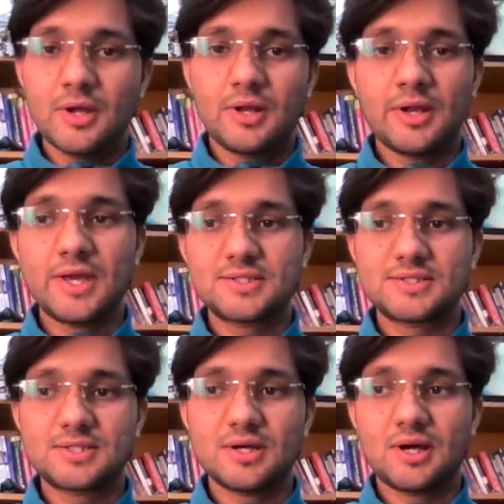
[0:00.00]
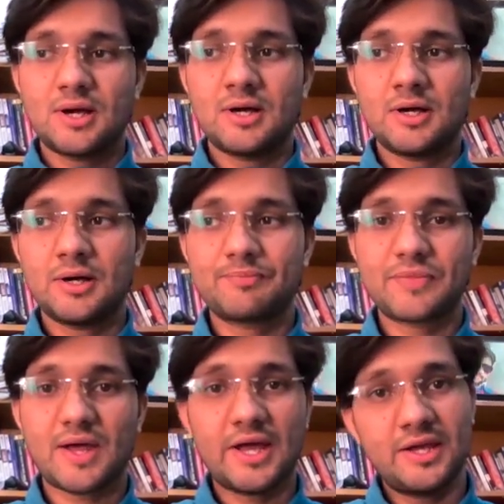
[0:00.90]
Next,
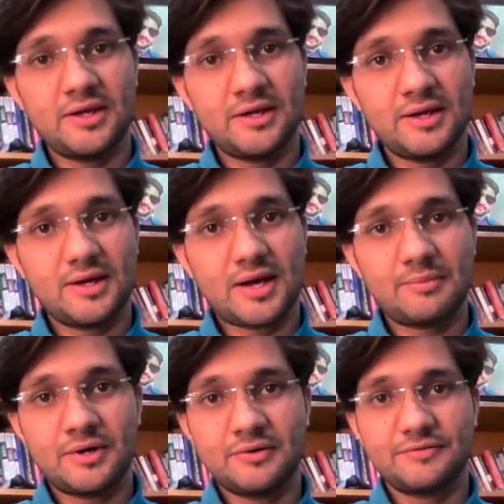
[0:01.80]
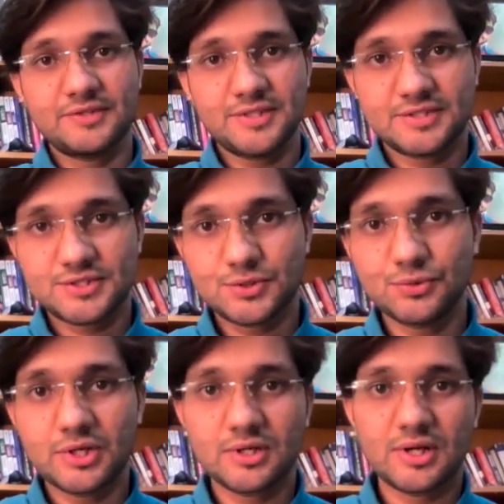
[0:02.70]
I am a physics
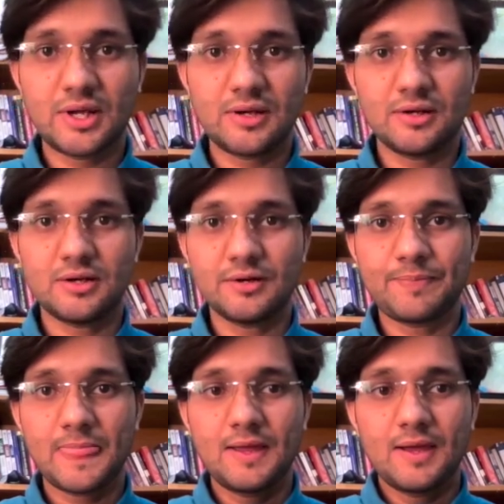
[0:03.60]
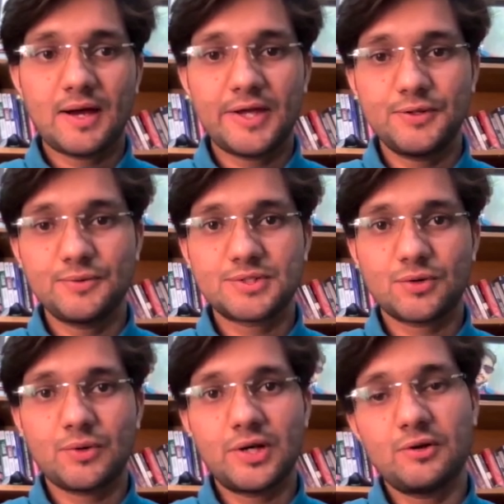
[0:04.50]
student, and I use
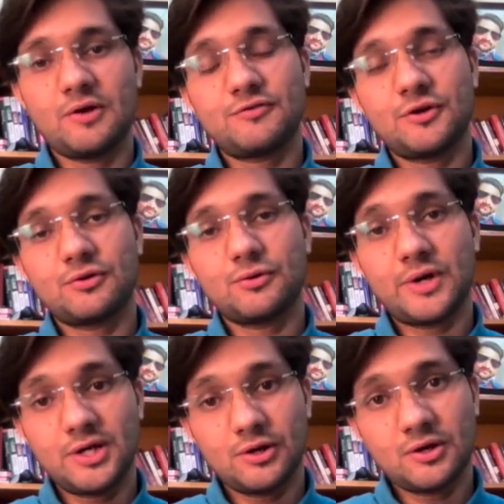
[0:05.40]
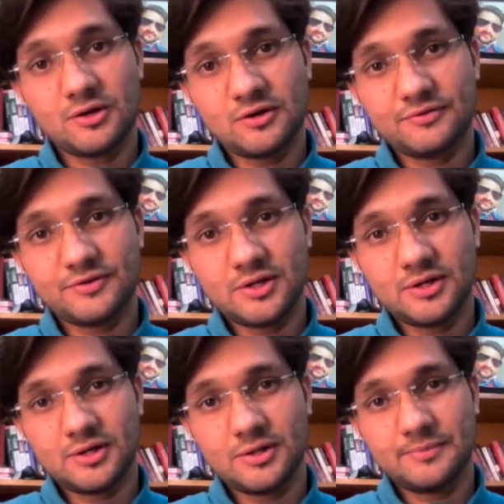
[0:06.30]
quite a lot of
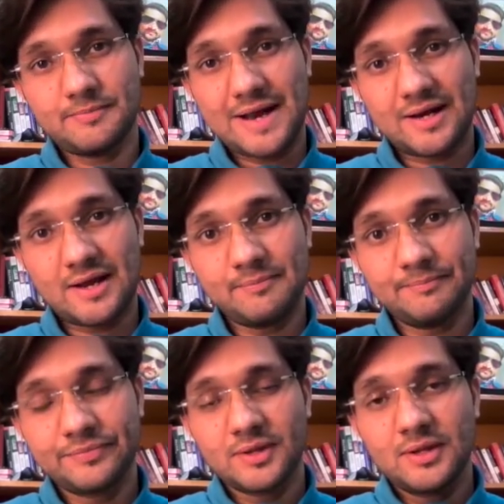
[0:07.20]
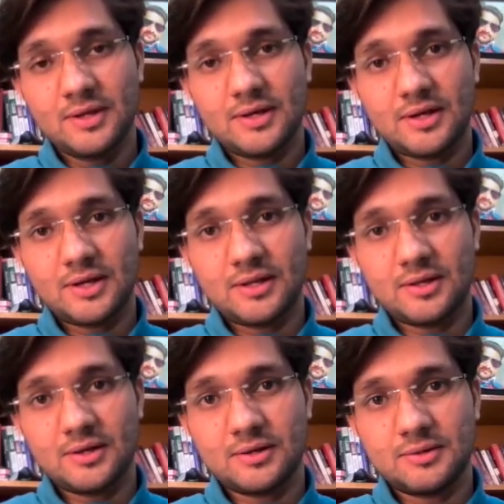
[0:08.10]
MATLAB,
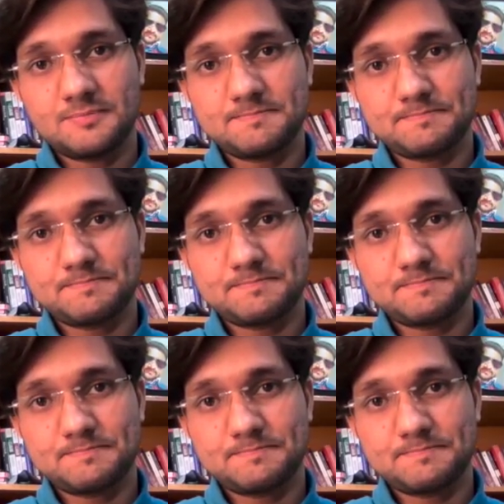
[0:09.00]
and